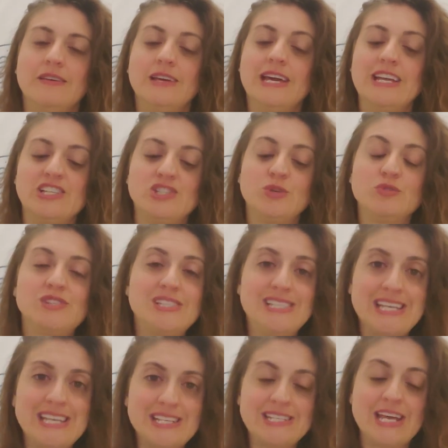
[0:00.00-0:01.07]
It's those
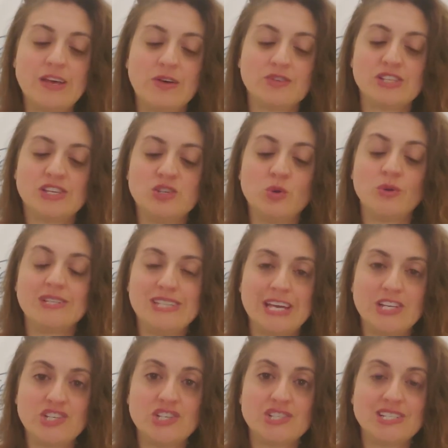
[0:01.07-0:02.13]
details and your
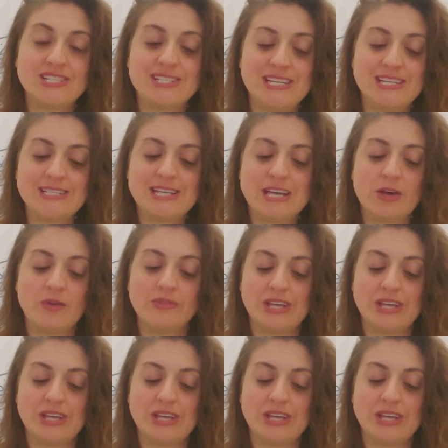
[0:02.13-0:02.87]
attention to detail